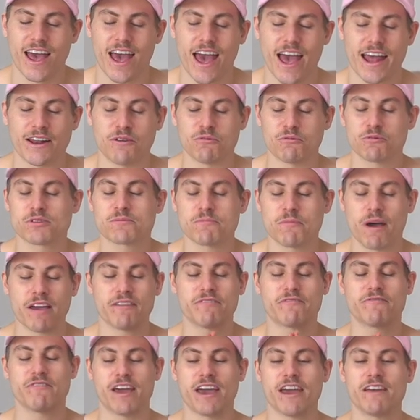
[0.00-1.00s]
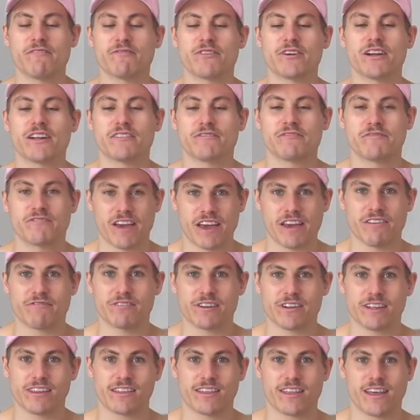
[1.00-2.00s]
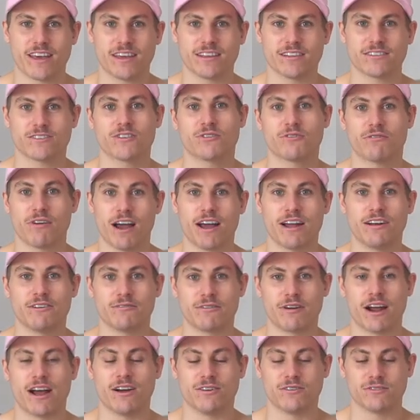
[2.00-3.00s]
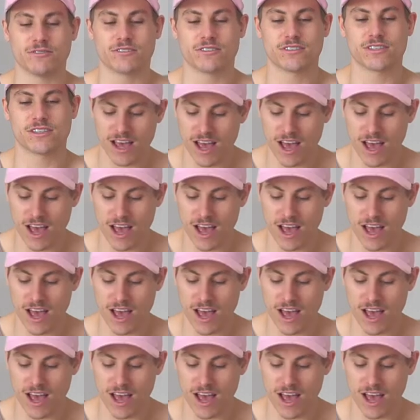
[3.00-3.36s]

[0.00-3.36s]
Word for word: and it was my favorite, favorite thing to ride around.